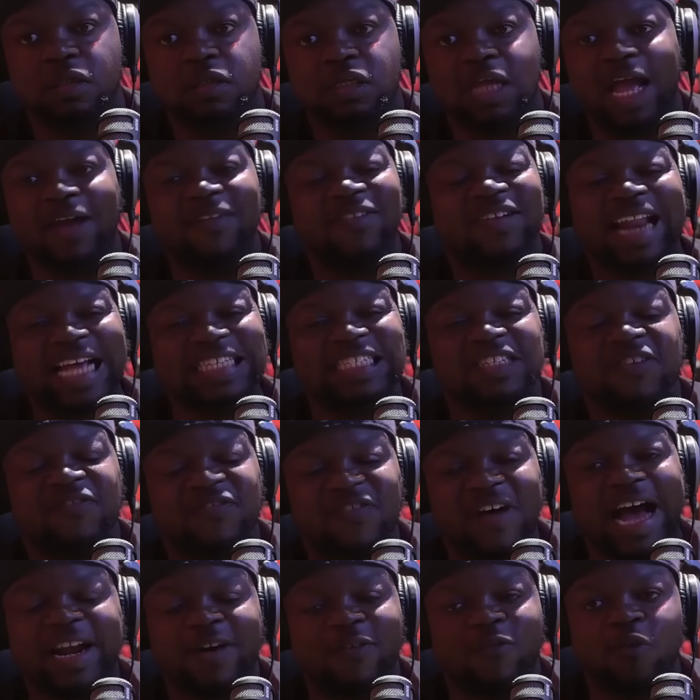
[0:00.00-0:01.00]
They are
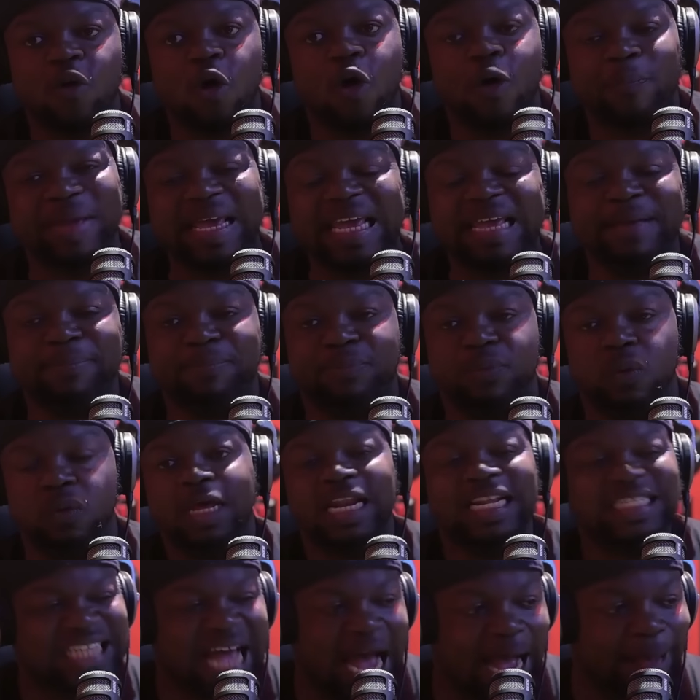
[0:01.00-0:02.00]
classifying the wrong people. And
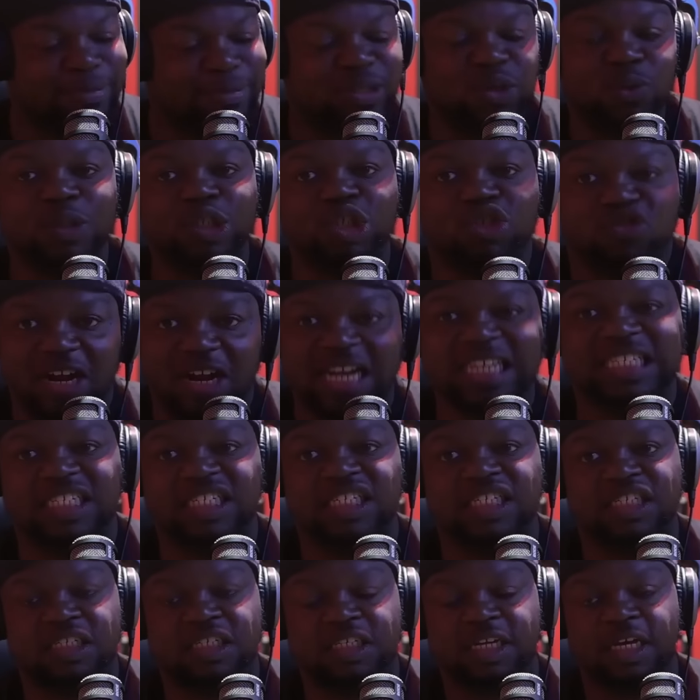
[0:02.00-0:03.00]
it's time to address
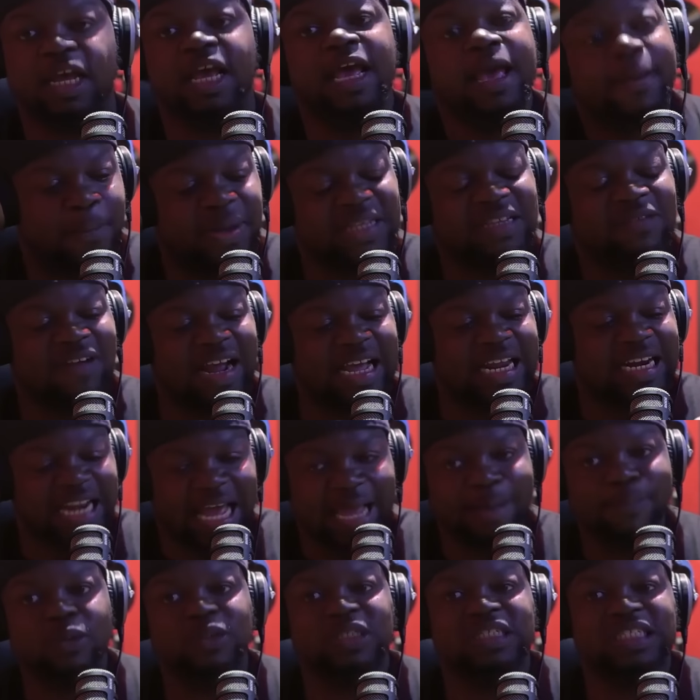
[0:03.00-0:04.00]
this shit. Put the right
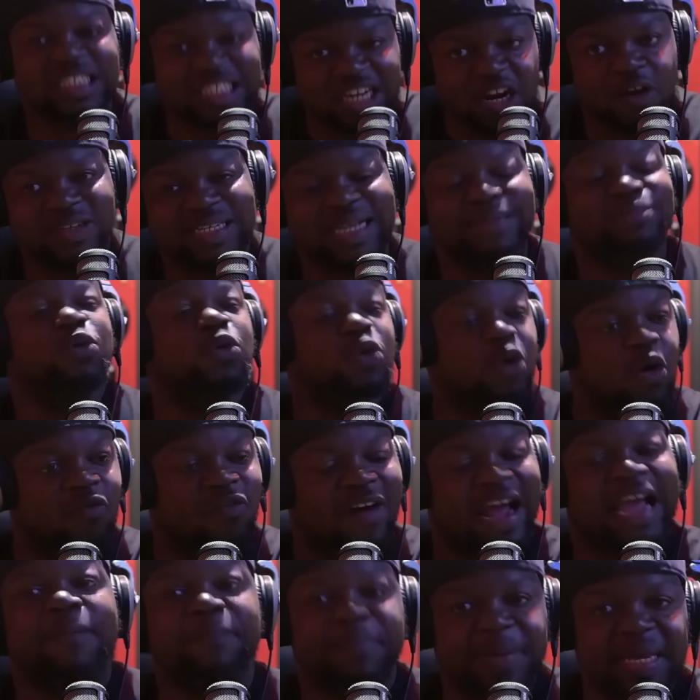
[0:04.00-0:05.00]
labels and stereotypes on the
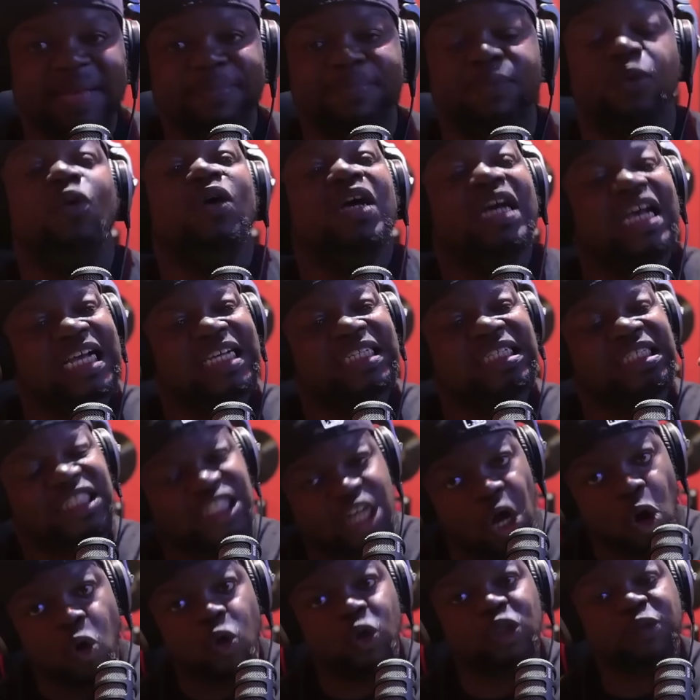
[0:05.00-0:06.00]
right people. It's
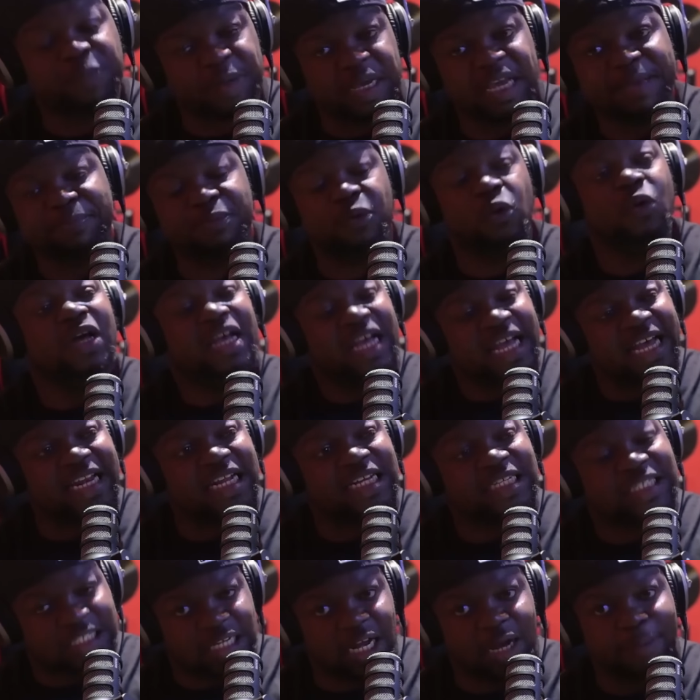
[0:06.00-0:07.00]
those people in the
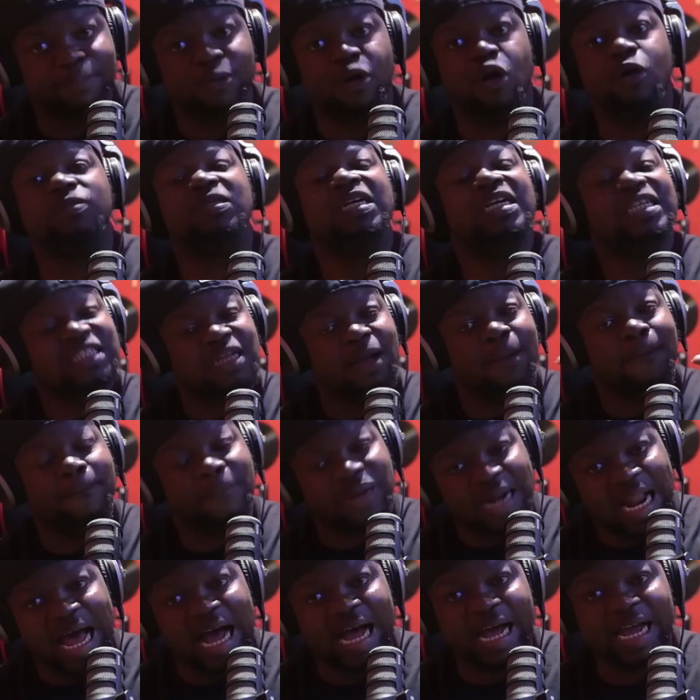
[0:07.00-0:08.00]
suburbs, them
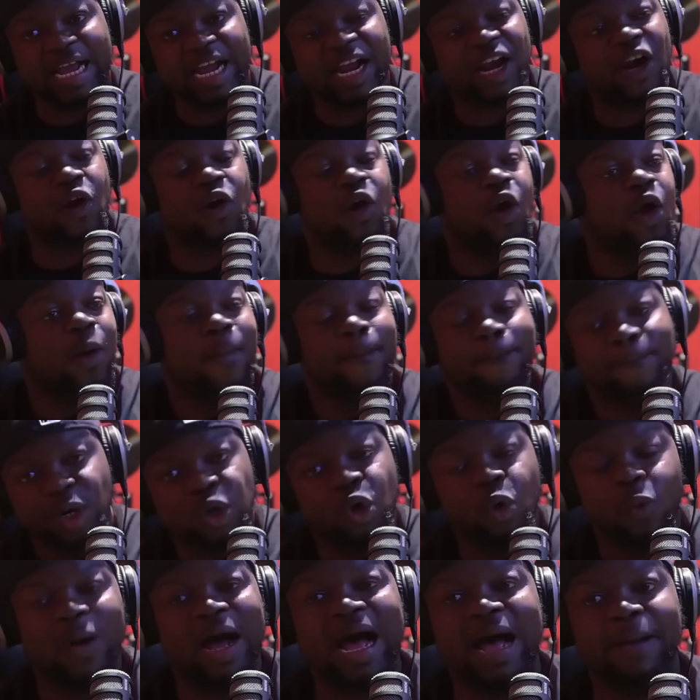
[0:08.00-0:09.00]
blonde hair,
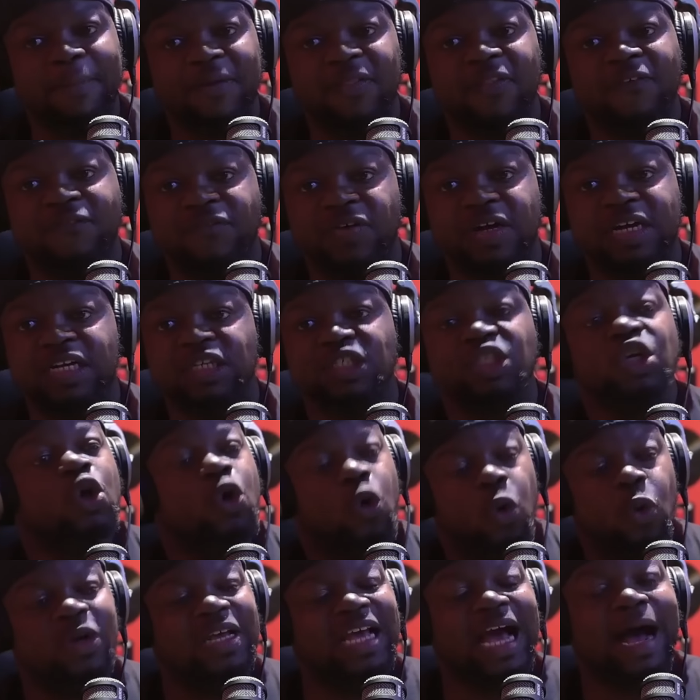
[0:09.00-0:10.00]
blue eyed motherfuckers
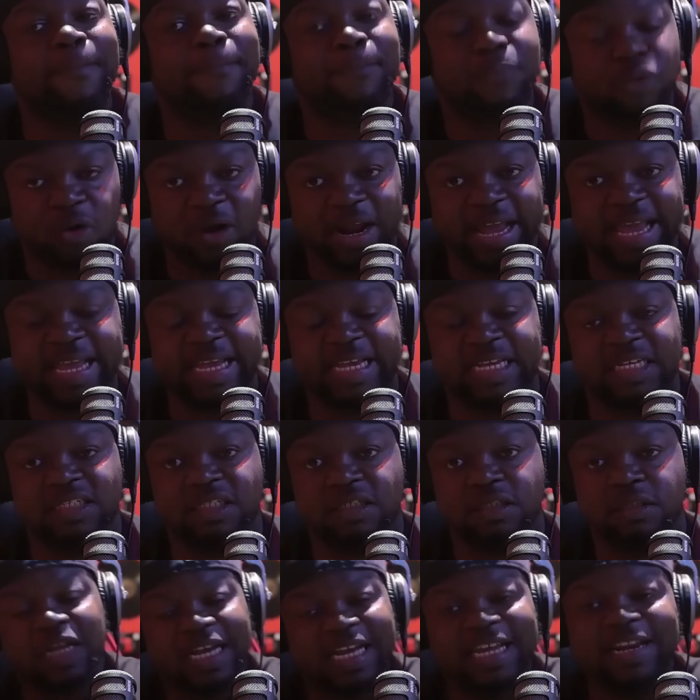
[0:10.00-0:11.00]
who y'all
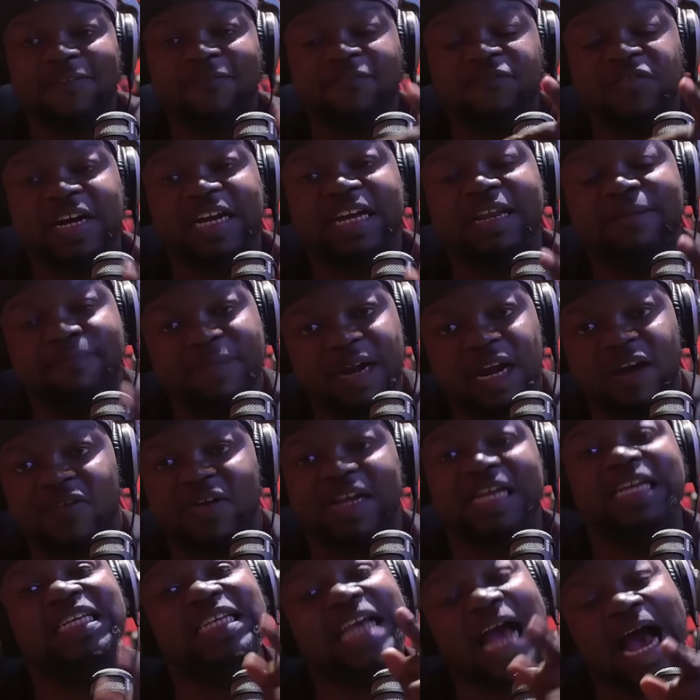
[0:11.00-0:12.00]
praise. Look in the fucking mirror.
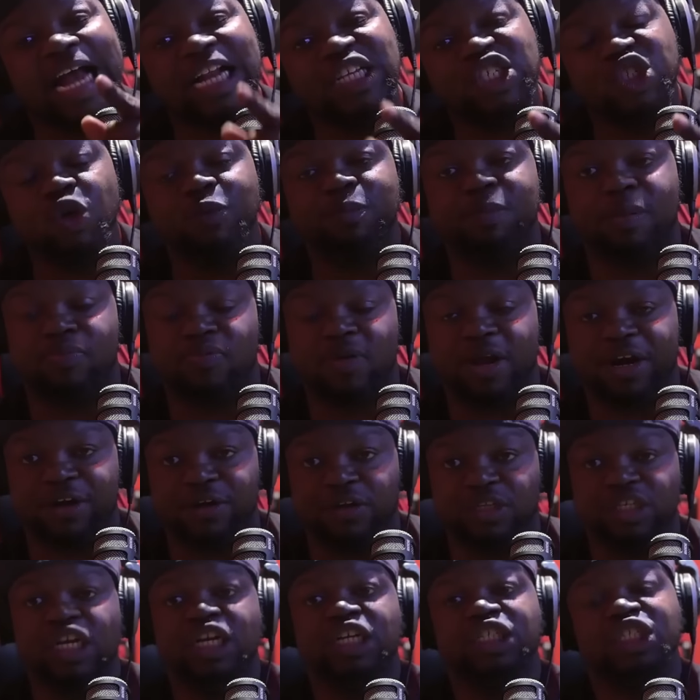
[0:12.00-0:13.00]
Y'all the super
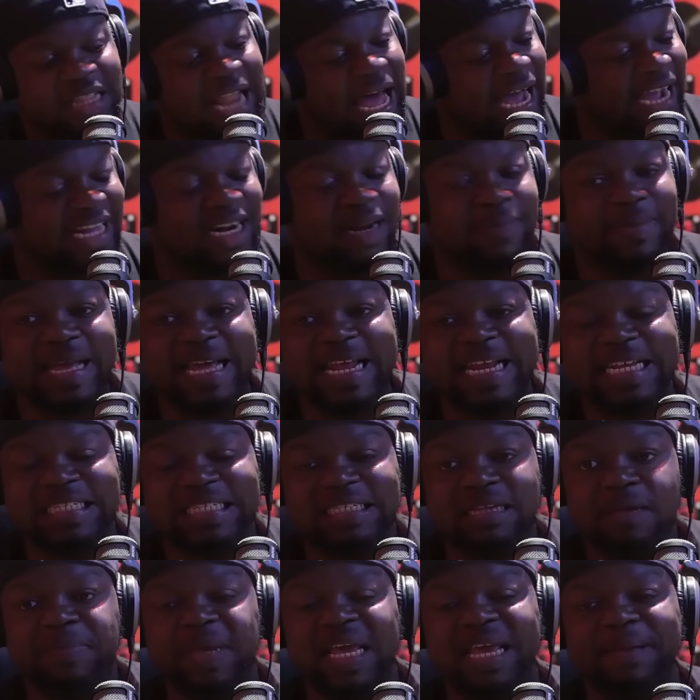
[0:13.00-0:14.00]
predators. Locking up
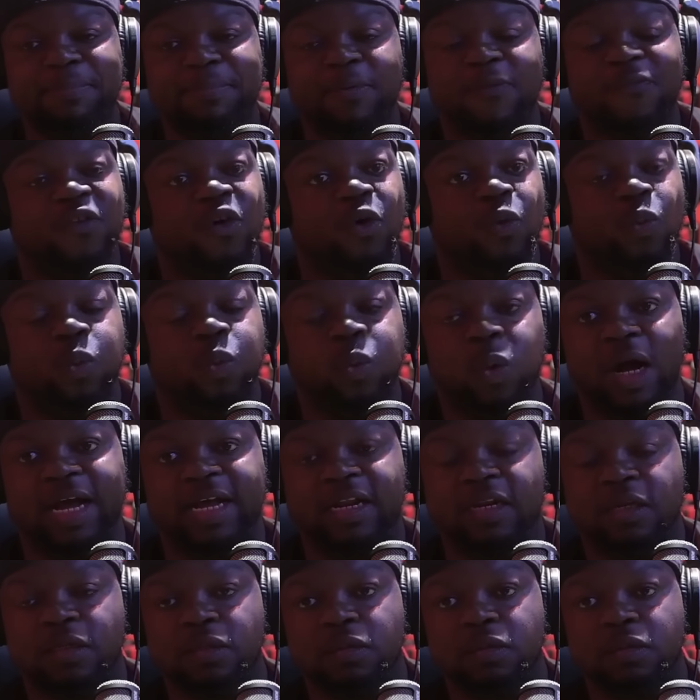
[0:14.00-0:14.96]
innocent people for what?